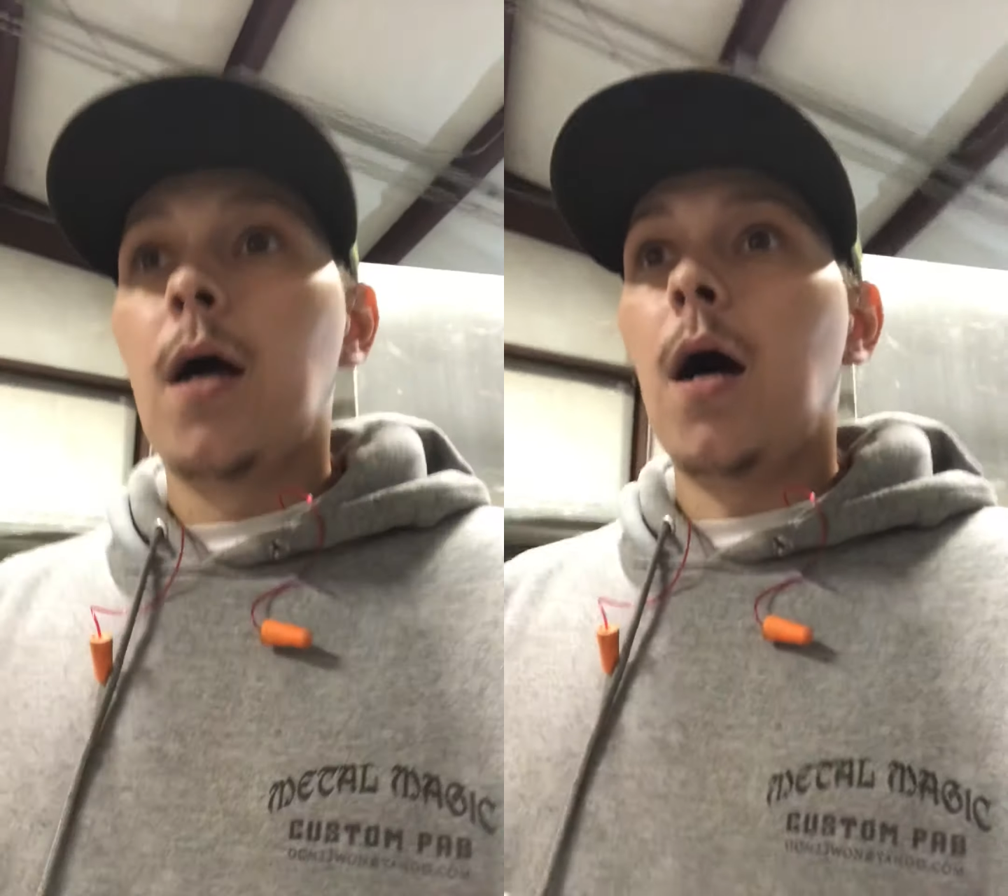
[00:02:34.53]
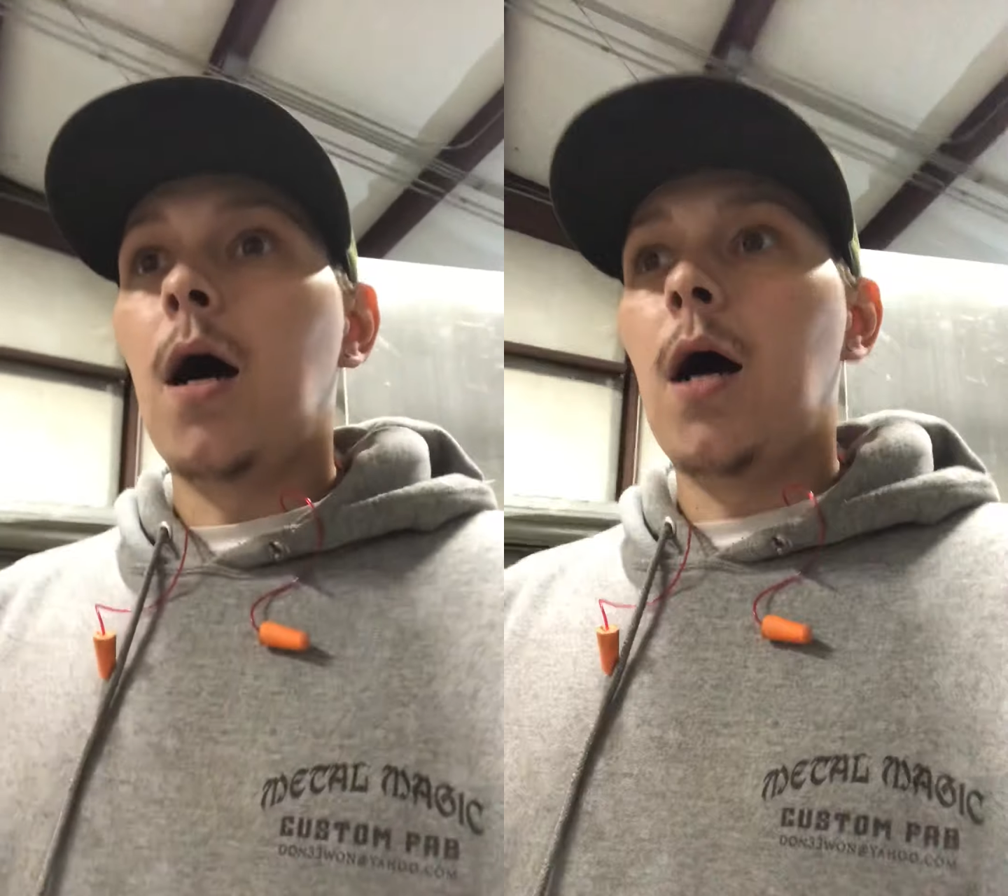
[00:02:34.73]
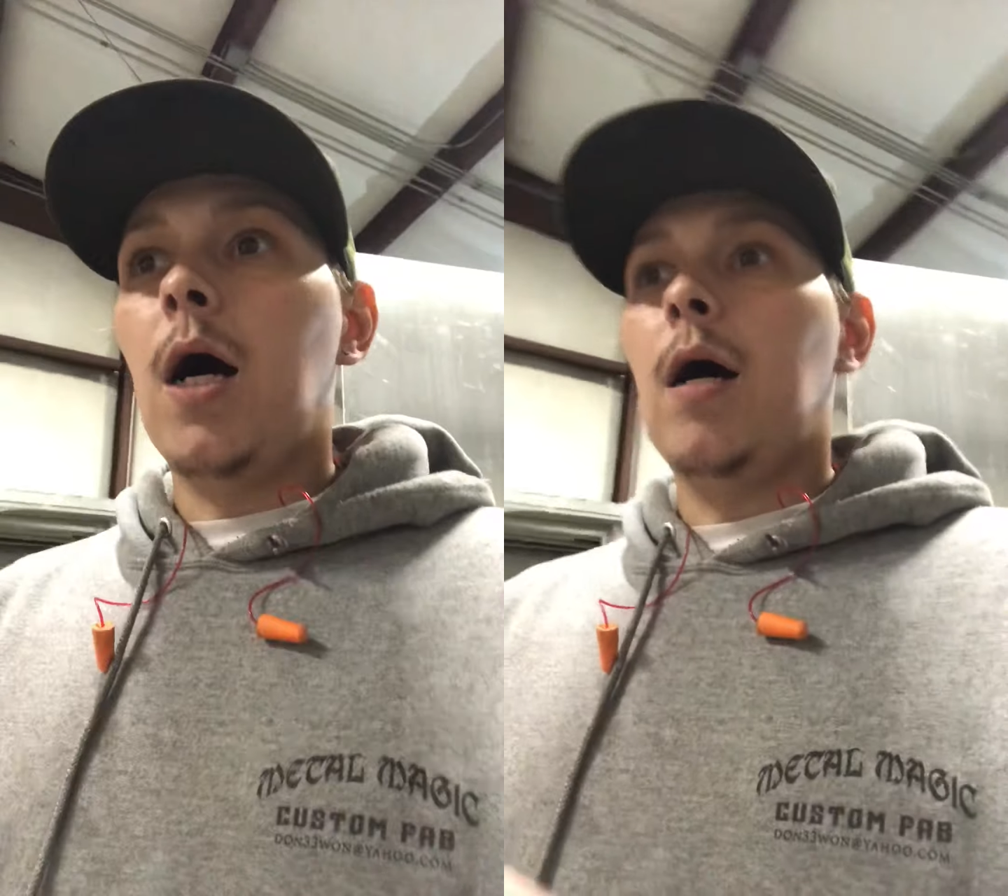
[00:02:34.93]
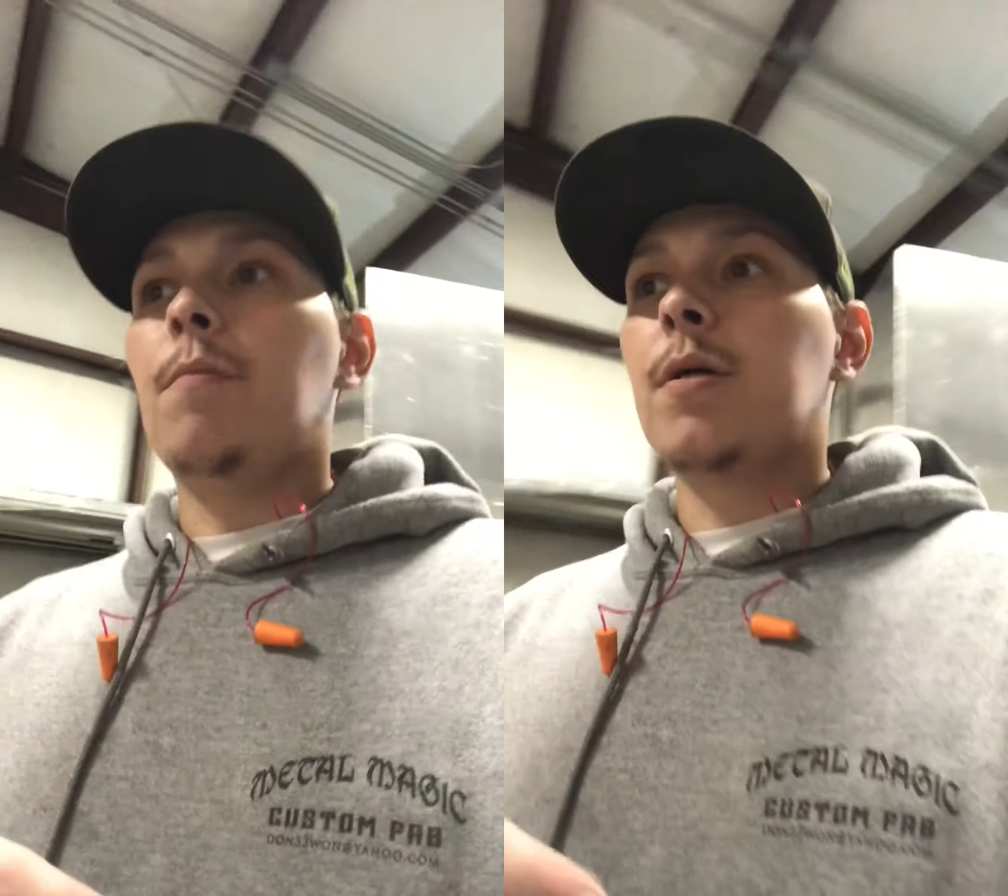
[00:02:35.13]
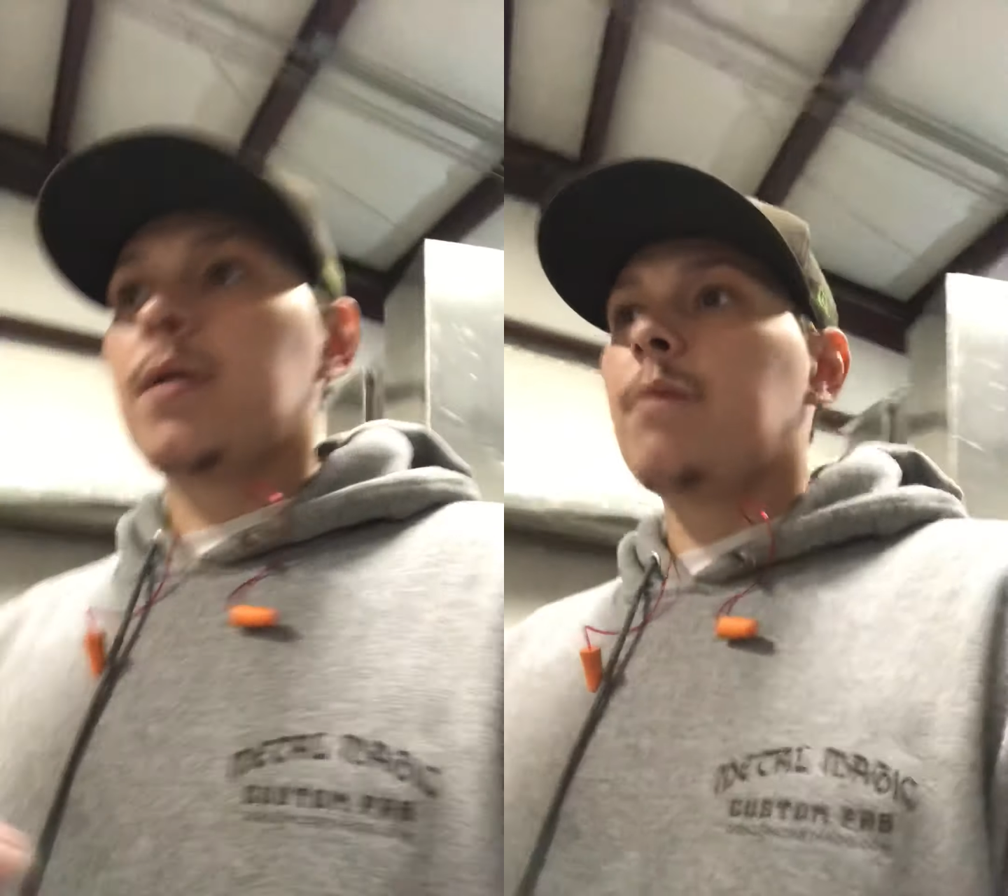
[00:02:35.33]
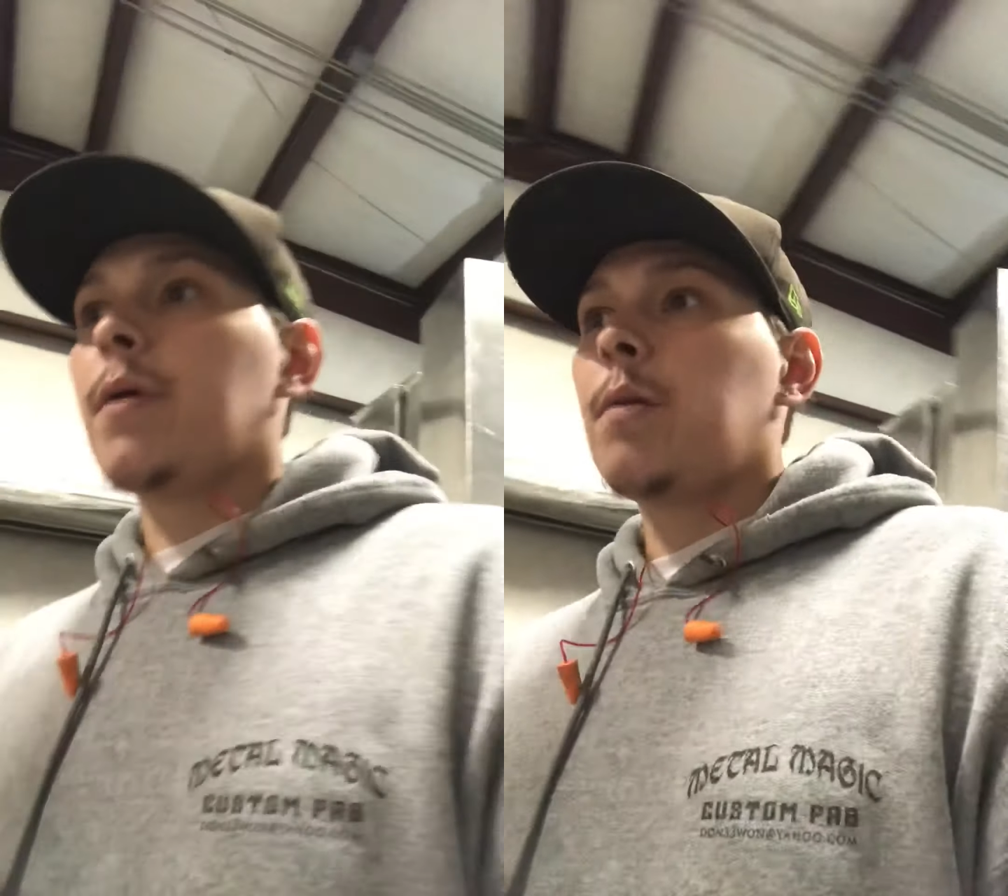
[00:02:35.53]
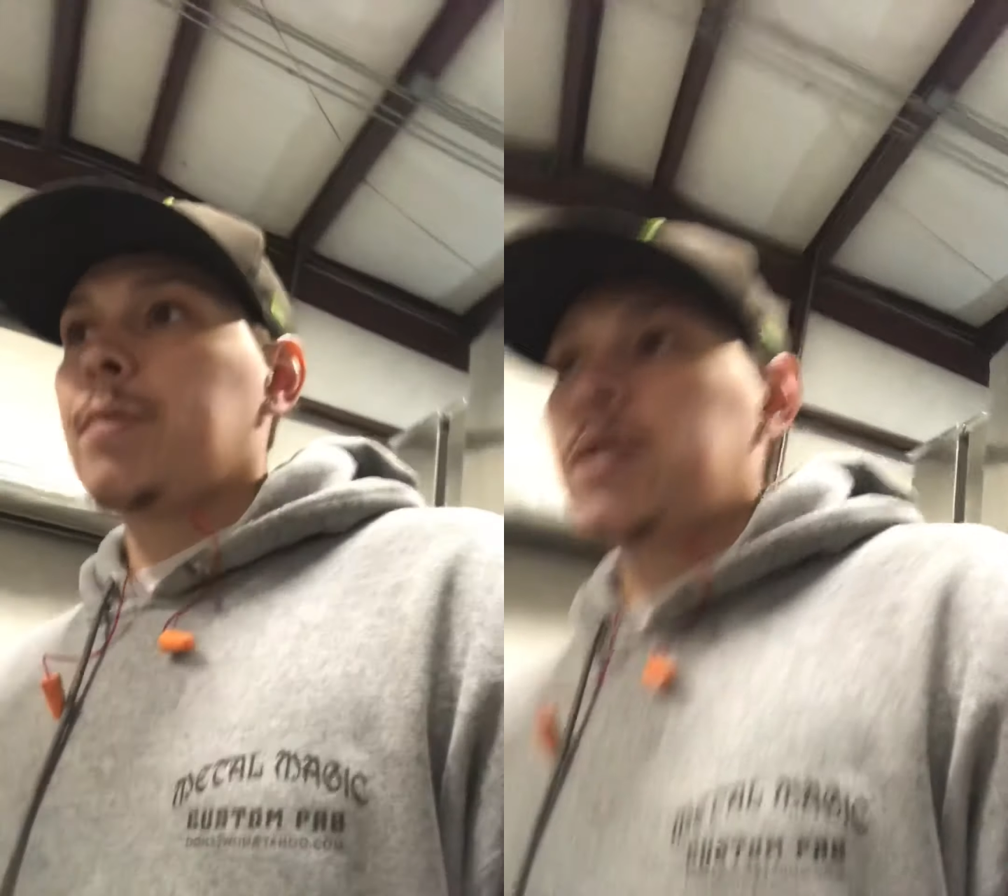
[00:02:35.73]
I'm going to develop